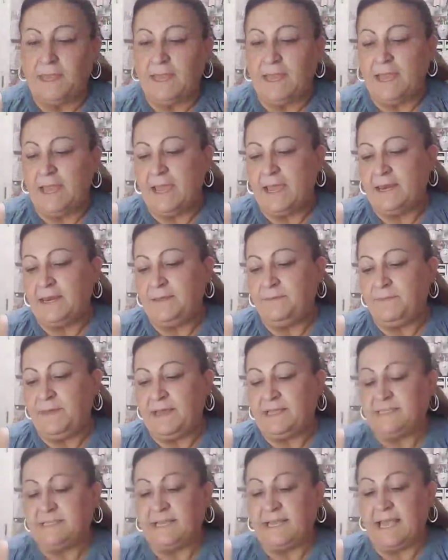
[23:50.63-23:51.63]
and it
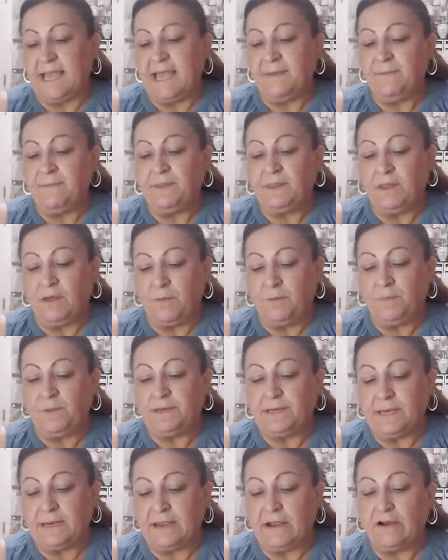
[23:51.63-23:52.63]
makes an envelope
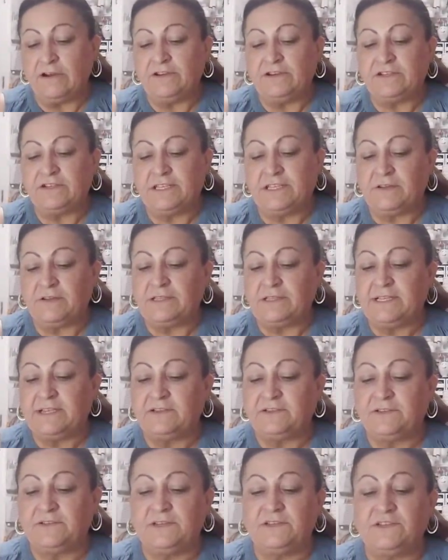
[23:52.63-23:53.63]
in the larger scale. It
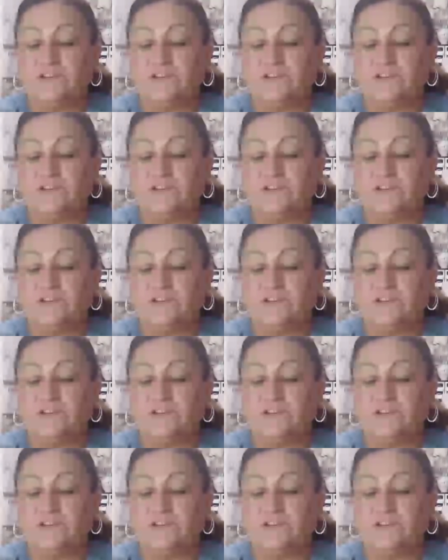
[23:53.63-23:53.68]
tells you the